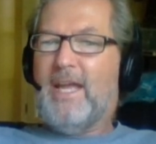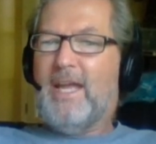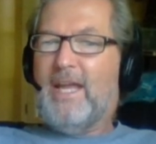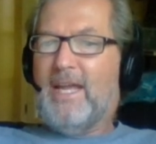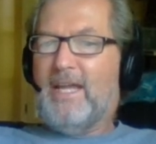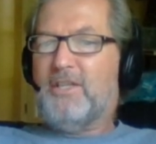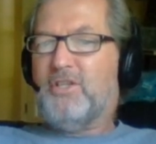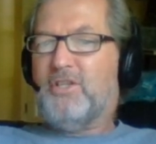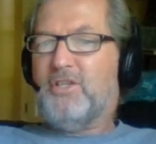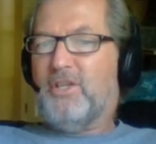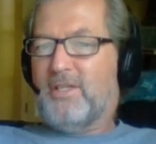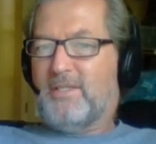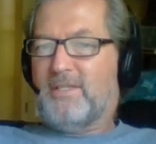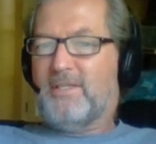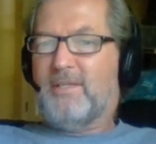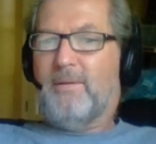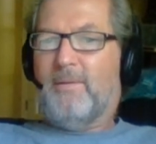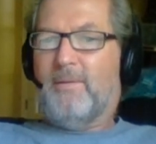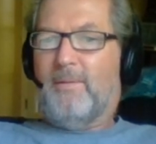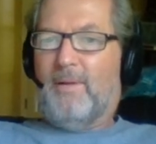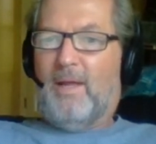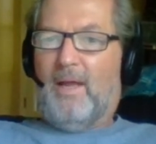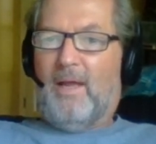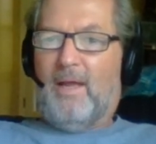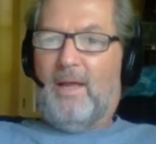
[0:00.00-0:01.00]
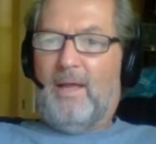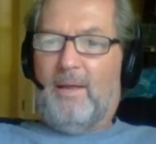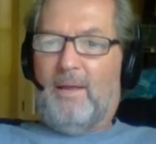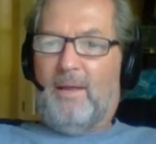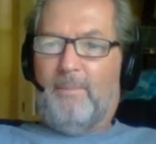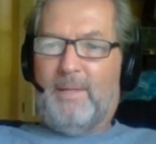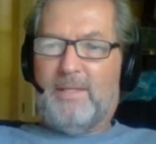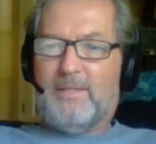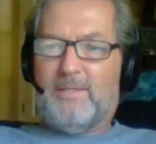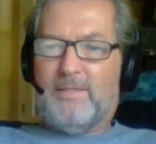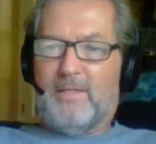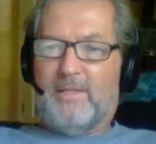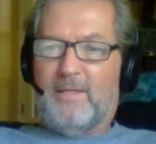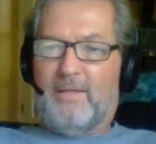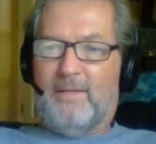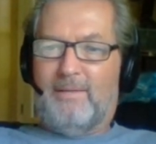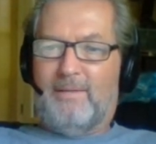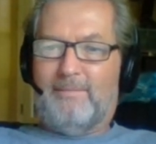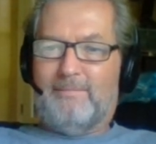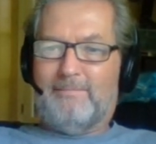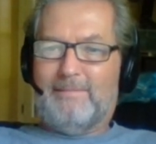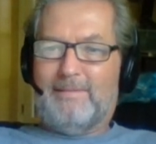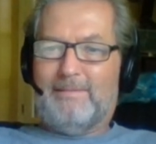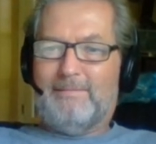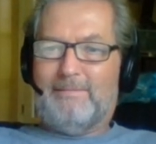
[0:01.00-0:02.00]
It just is
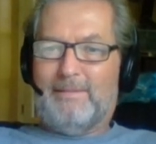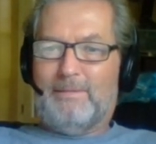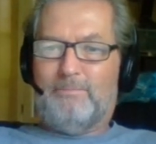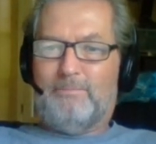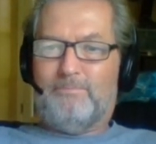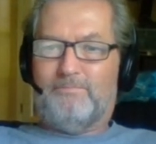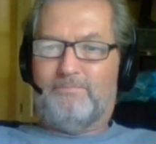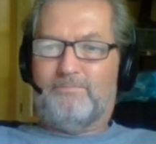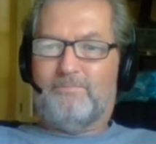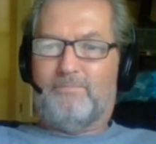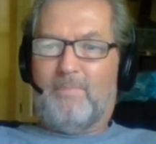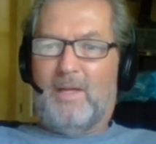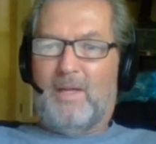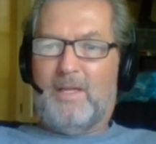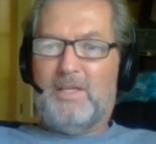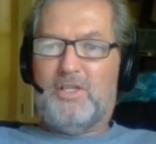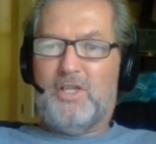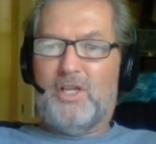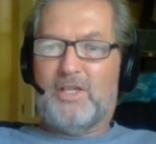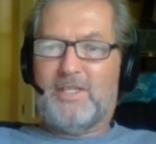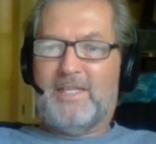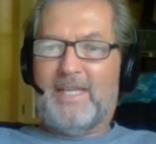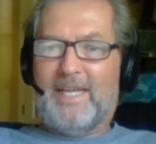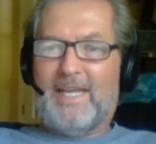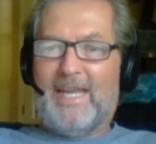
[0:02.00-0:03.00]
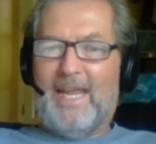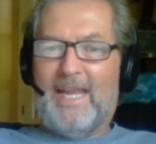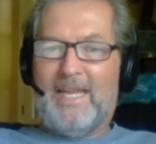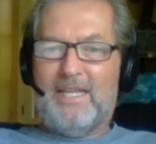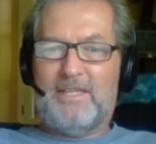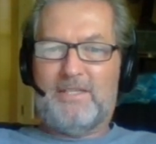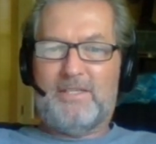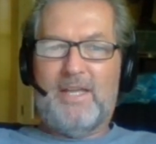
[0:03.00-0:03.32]
just in case